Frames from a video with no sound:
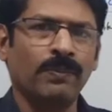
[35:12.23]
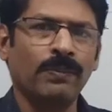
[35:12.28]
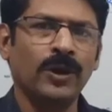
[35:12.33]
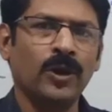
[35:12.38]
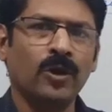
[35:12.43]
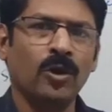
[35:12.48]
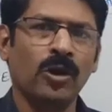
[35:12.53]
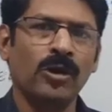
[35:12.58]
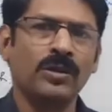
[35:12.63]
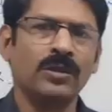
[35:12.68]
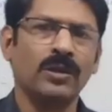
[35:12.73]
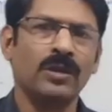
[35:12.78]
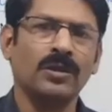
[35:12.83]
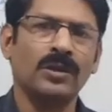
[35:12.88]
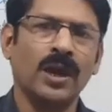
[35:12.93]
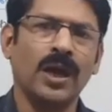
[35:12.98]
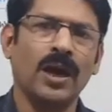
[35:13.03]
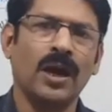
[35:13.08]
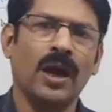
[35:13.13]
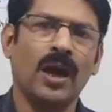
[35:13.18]
because
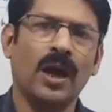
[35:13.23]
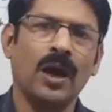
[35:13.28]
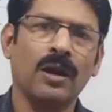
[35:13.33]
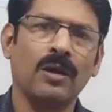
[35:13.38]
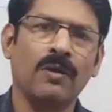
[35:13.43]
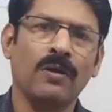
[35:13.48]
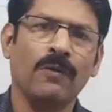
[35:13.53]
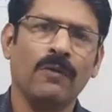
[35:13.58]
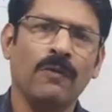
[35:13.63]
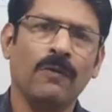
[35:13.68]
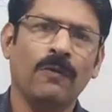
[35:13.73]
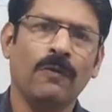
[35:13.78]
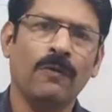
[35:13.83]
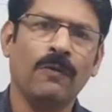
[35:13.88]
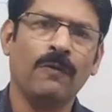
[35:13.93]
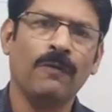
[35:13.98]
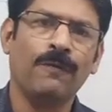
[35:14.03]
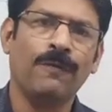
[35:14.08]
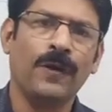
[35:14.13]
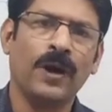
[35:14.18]
their
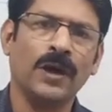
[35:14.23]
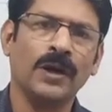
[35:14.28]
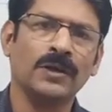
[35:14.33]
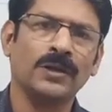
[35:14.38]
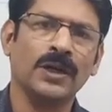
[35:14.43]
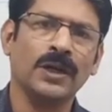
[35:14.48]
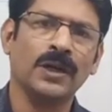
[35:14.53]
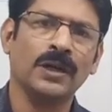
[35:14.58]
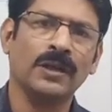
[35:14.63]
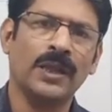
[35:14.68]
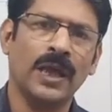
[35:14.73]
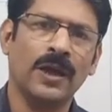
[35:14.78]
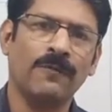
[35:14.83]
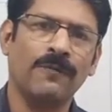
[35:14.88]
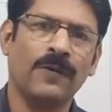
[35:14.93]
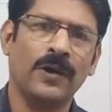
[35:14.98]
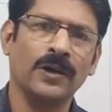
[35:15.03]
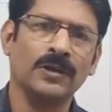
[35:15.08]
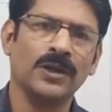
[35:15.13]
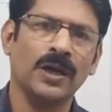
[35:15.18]

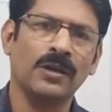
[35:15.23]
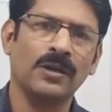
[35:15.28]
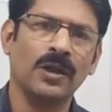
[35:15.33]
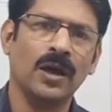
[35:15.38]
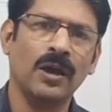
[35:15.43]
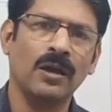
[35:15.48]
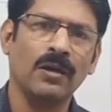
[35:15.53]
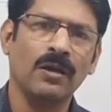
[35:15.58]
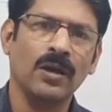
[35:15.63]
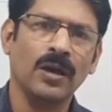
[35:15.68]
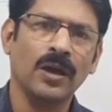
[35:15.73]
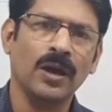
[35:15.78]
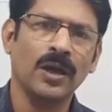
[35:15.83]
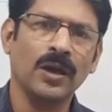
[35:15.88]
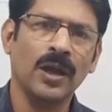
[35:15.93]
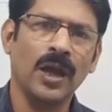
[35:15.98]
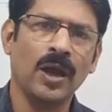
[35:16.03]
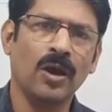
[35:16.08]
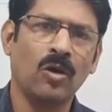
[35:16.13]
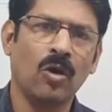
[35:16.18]
functions are
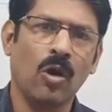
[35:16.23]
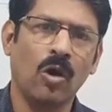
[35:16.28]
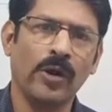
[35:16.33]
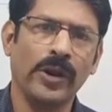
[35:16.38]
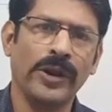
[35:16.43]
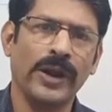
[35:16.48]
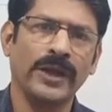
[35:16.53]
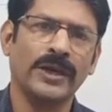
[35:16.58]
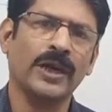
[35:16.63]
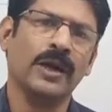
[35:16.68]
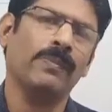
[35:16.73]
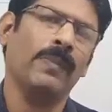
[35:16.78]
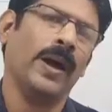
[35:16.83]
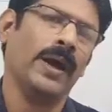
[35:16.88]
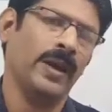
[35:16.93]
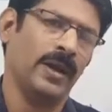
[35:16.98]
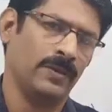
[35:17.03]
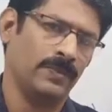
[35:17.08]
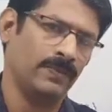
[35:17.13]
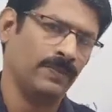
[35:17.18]
in a coordinated
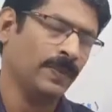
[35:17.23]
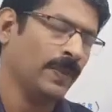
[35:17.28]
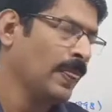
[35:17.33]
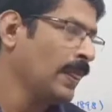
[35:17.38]
manner.